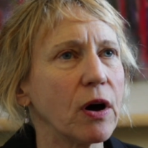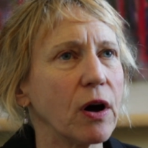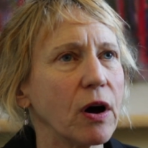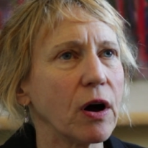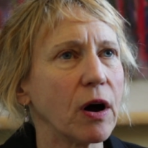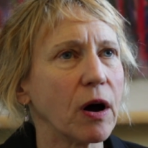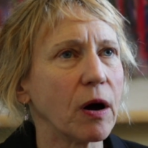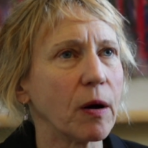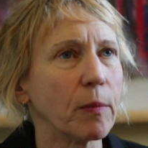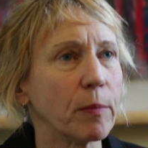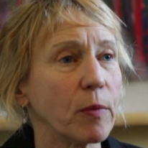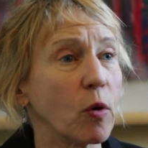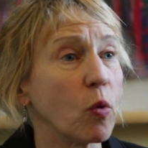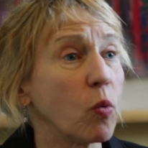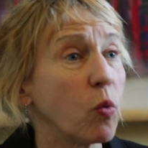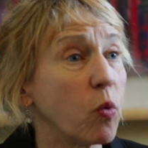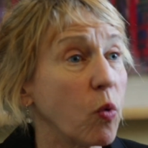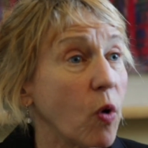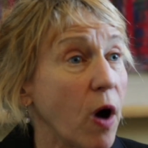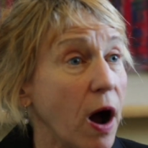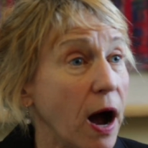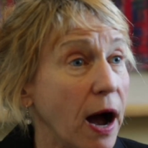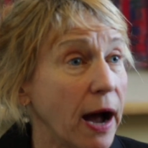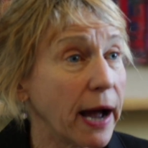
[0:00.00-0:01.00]

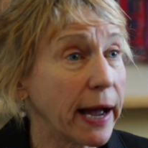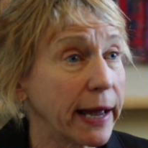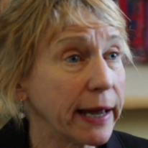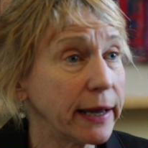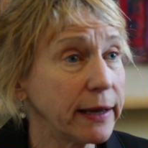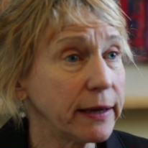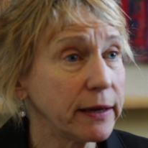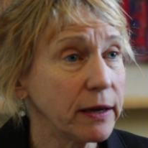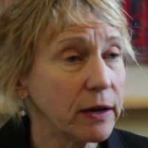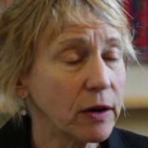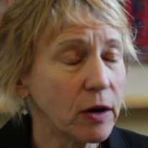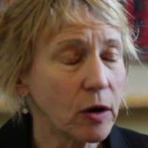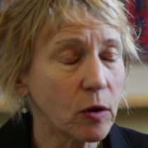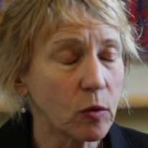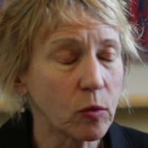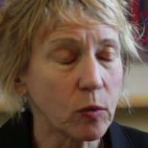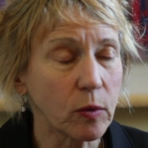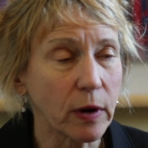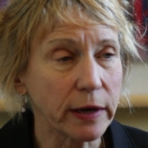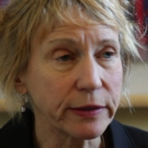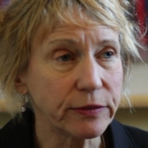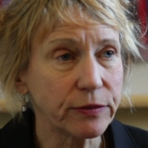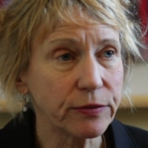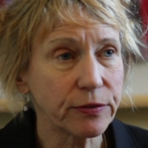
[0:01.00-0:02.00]
Why?
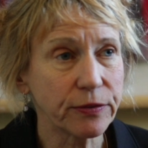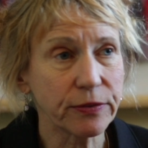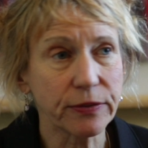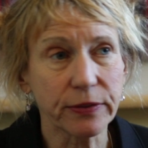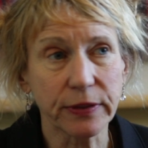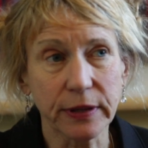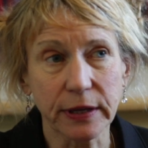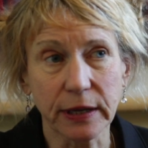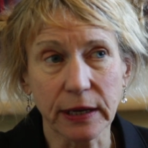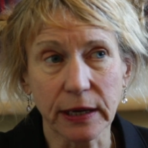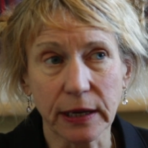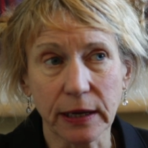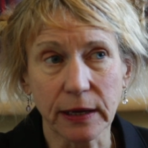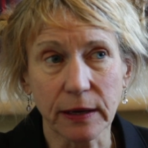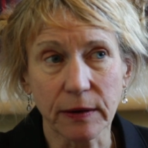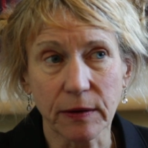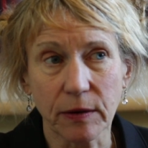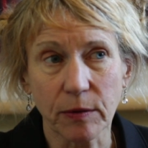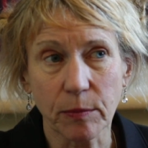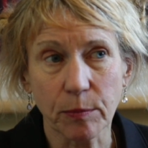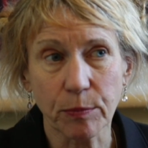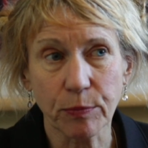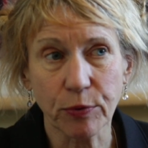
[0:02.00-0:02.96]
What's the